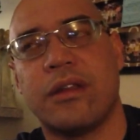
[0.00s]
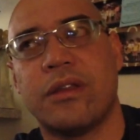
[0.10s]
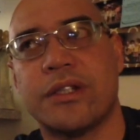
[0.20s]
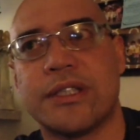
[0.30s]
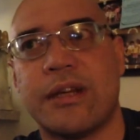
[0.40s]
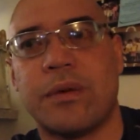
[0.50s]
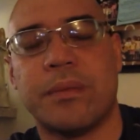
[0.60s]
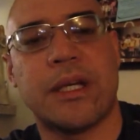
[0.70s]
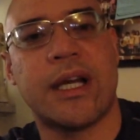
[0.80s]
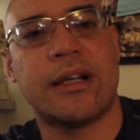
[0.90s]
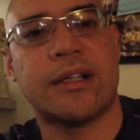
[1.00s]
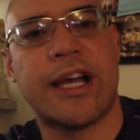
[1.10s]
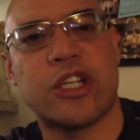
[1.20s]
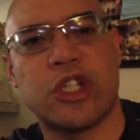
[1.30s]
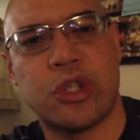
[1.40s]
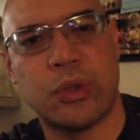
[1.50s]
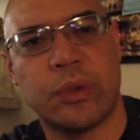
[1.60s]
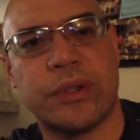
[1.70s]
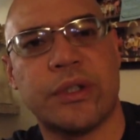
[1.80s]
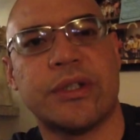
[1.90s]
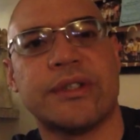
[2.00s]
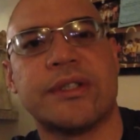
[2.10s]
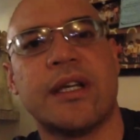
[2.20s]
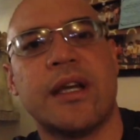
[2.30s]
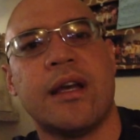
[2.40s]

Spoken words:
Thursday will be kind of like shoulders,